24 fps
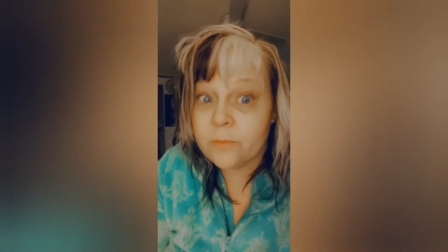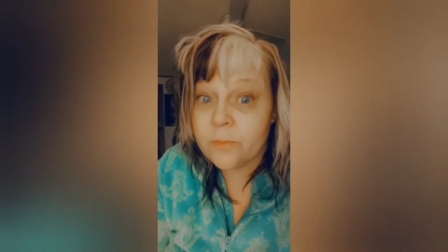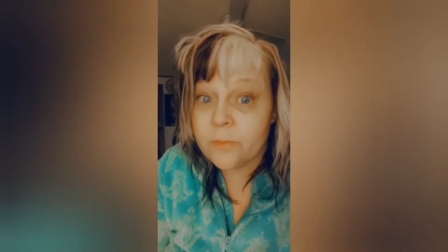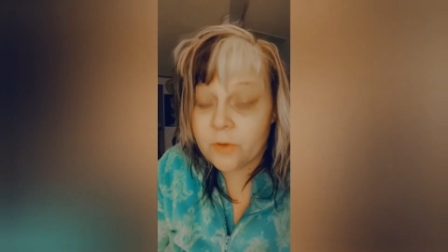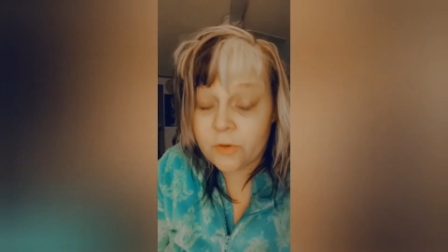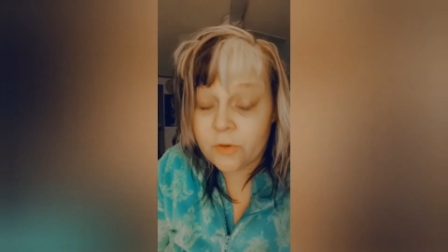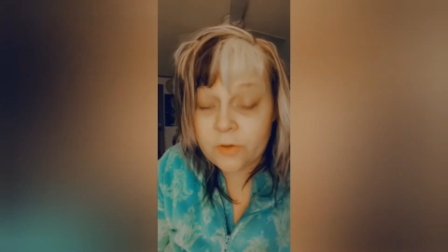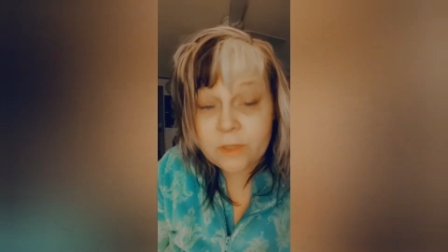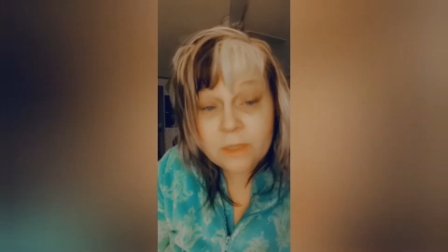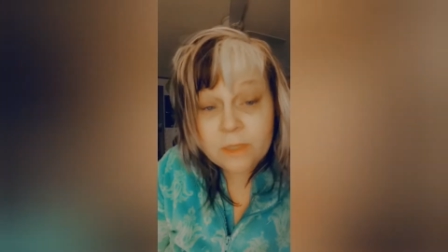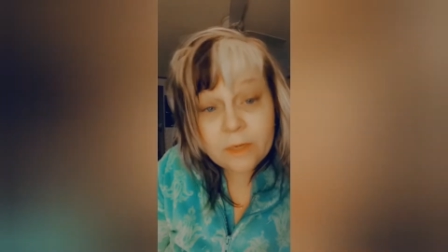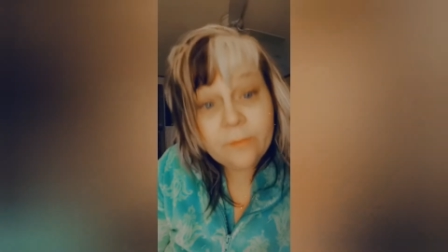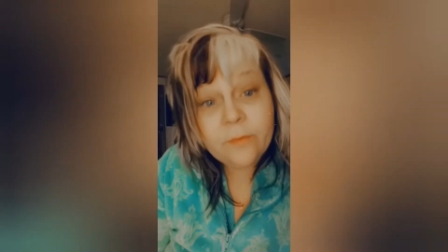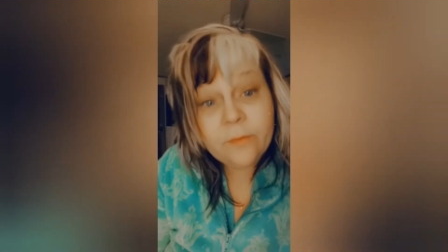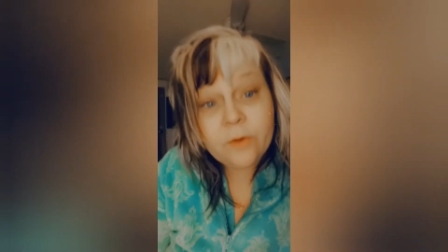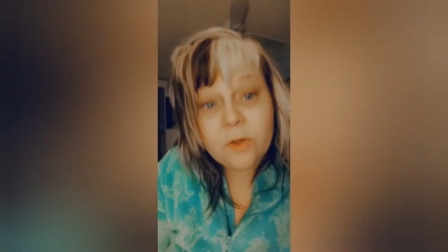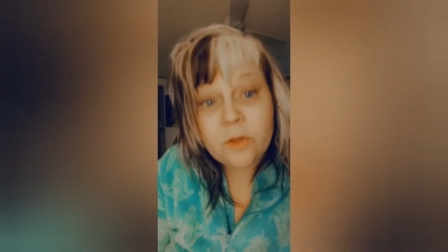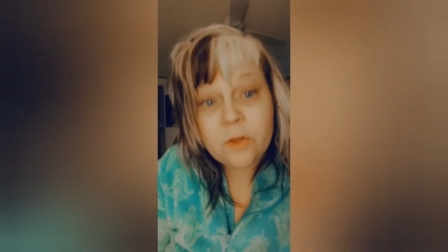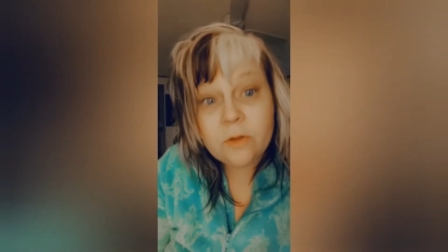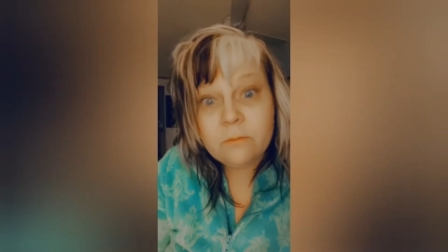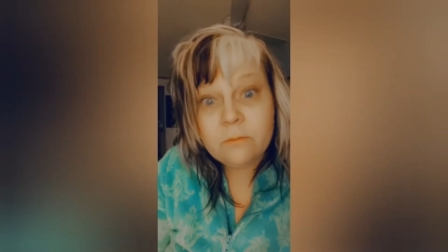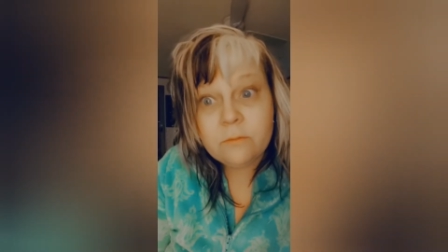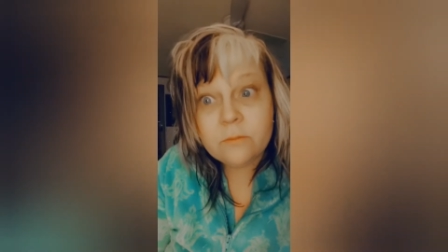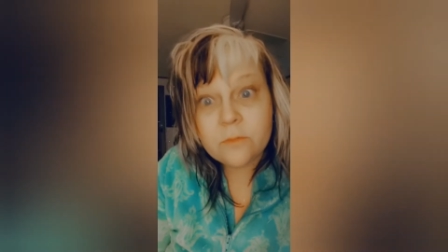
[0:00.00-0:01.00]
there's
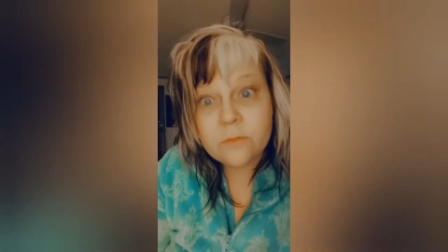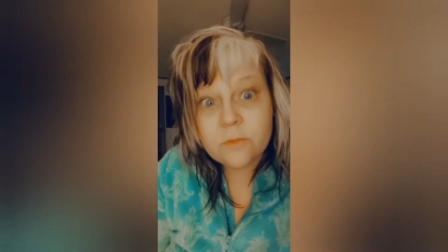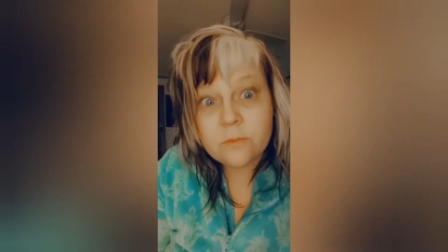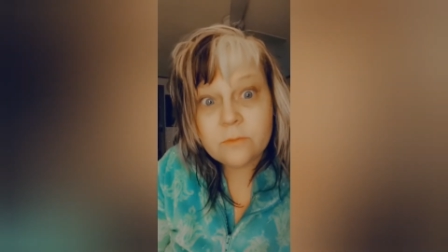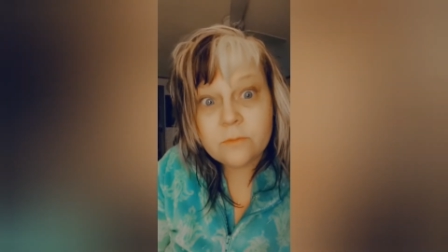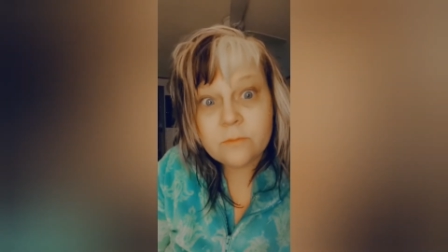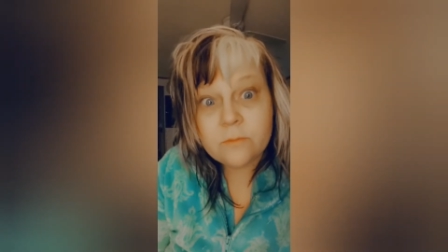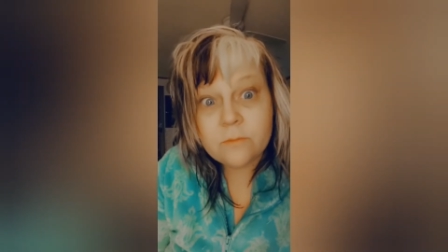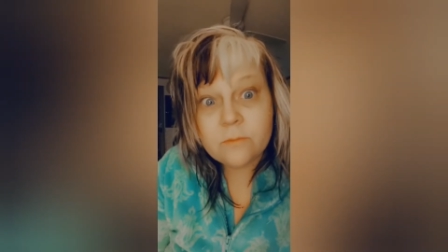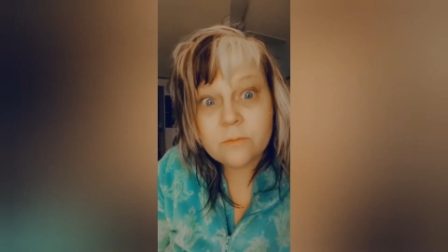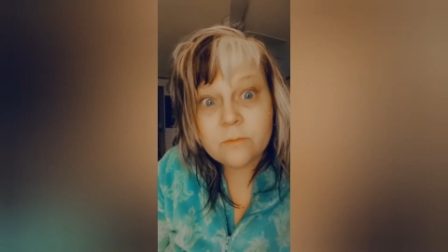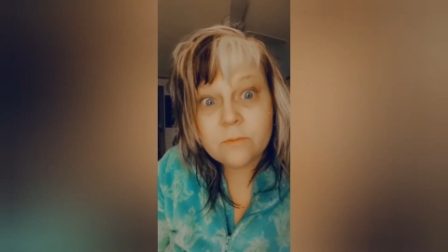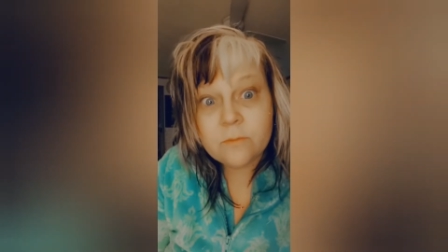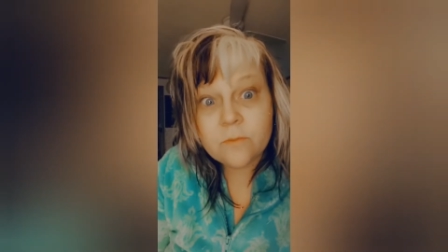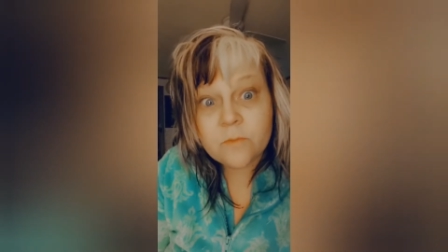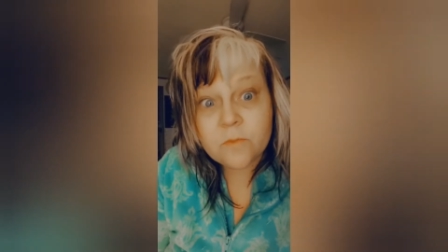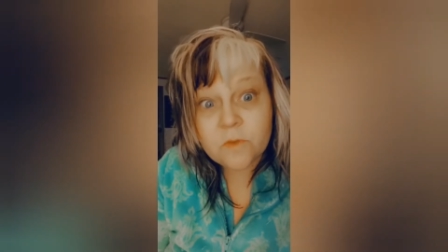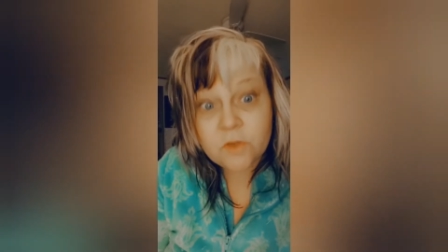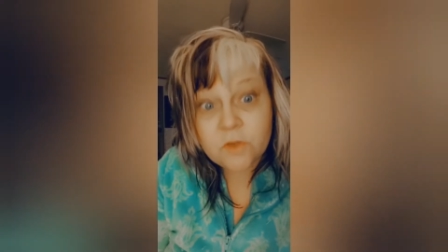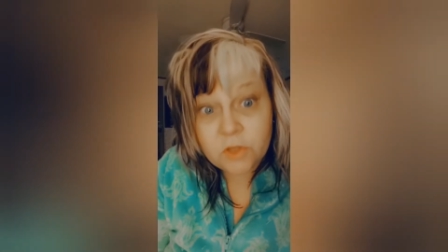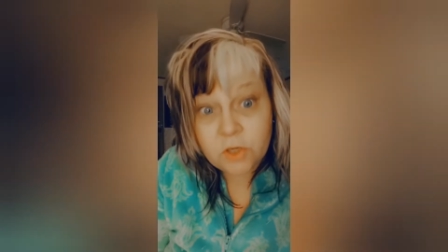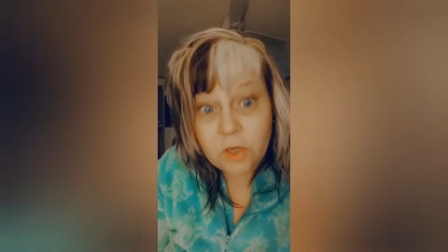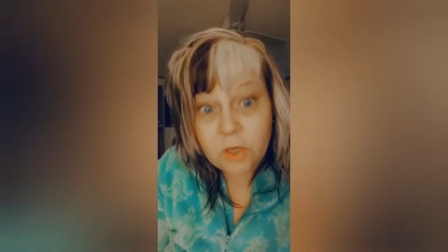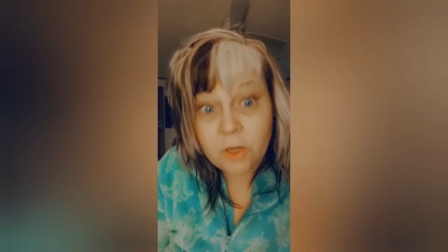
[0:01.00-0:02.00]
several
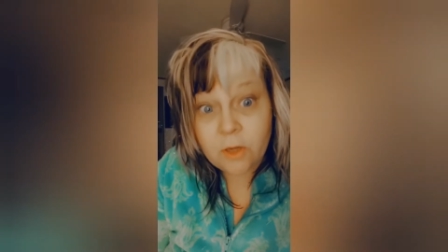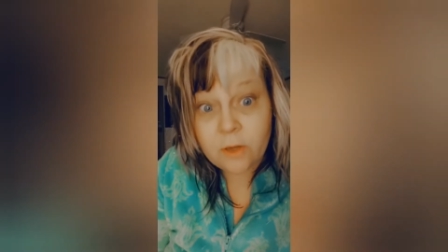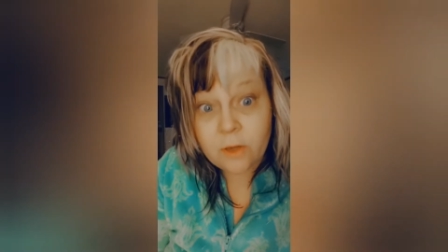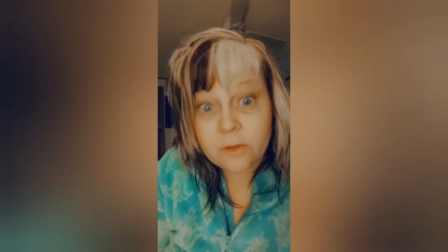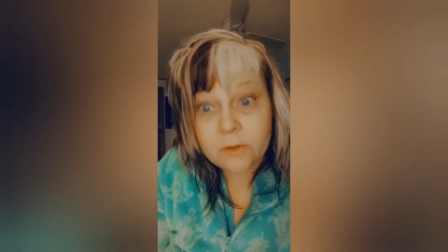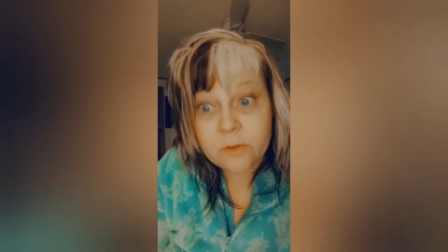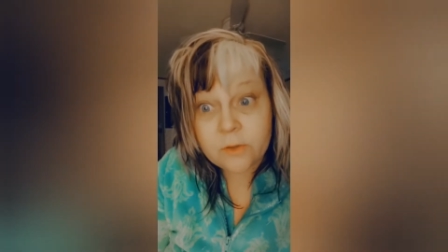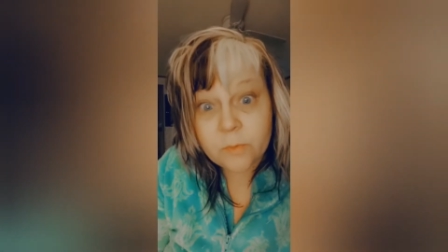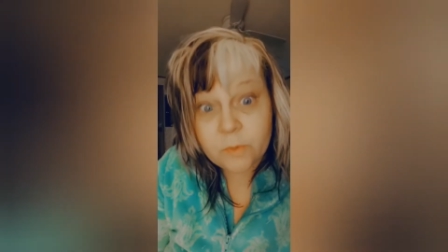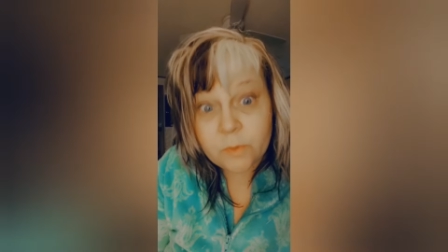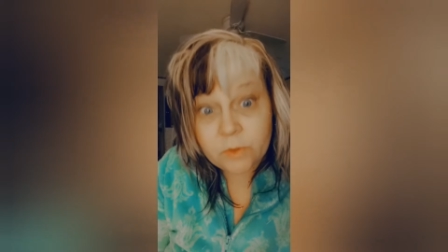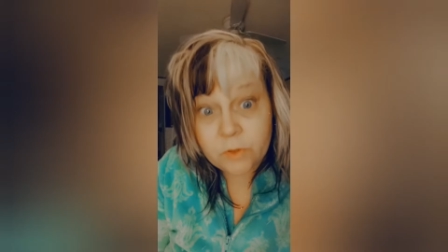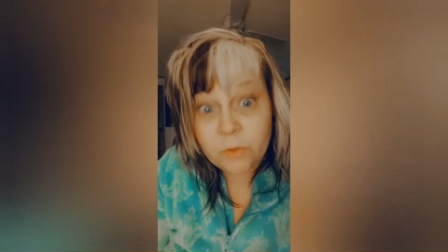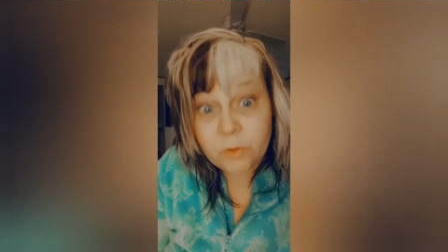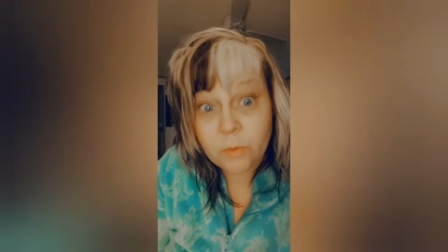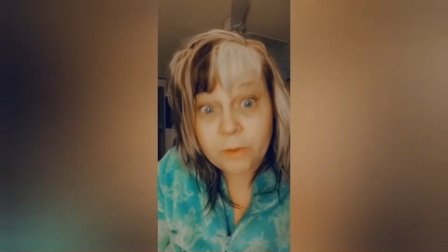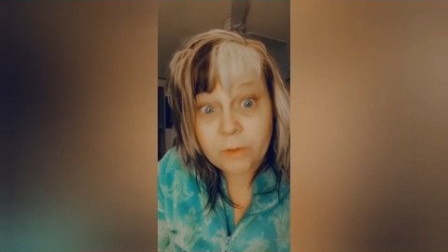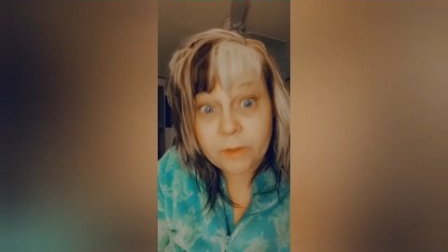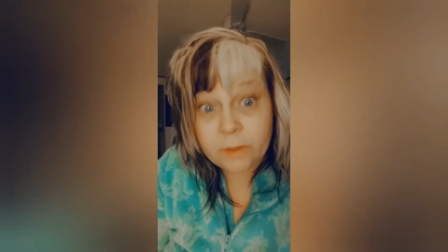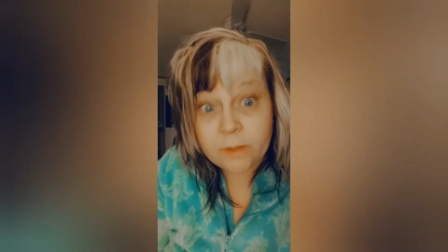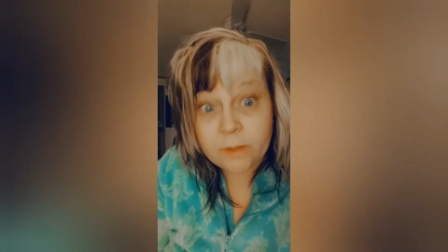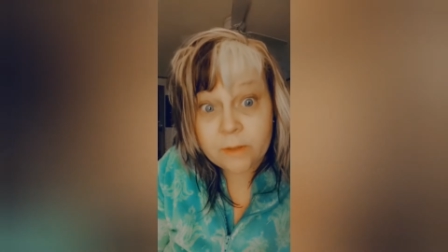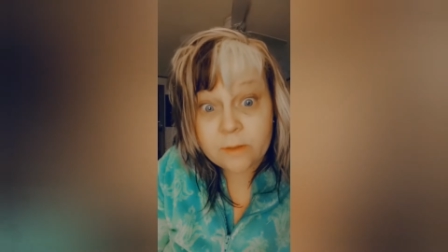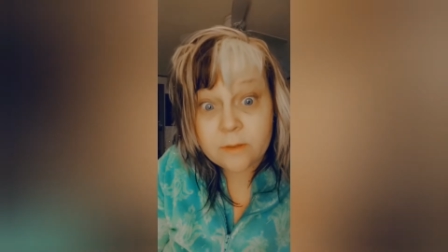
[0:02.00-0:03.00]
stalls with
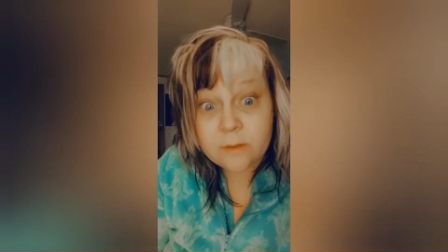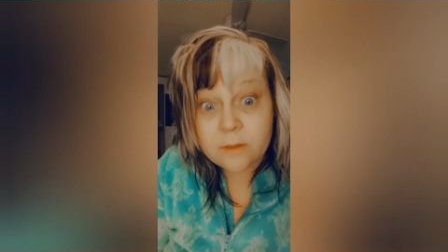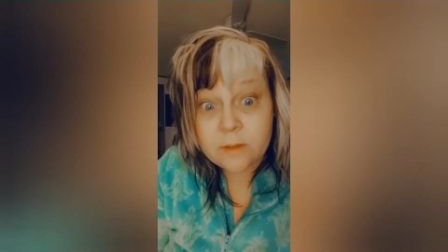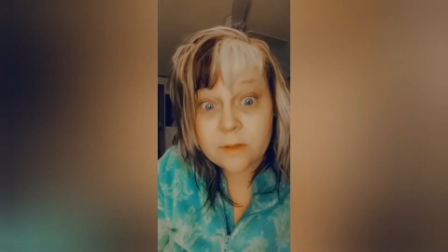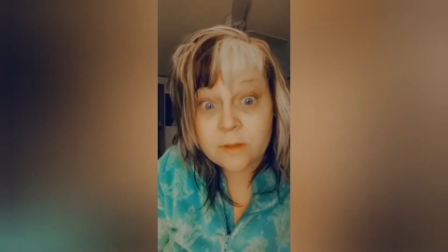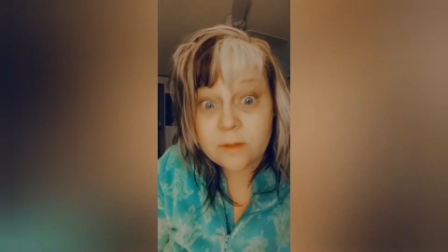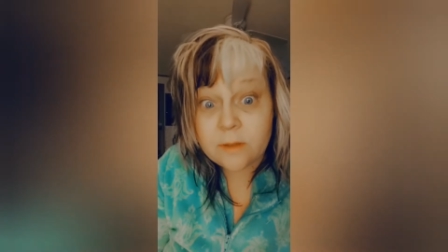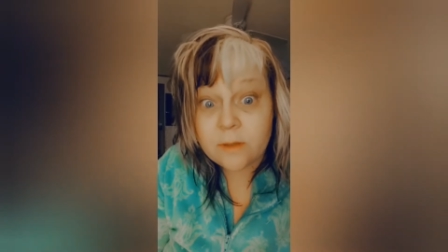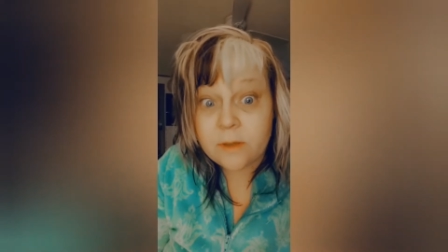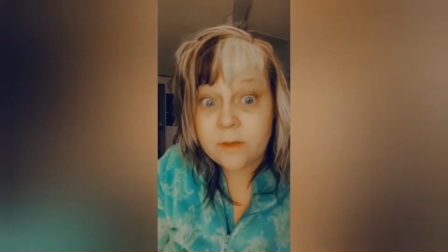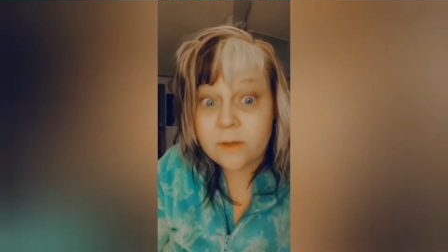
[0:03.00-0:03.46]
toilets.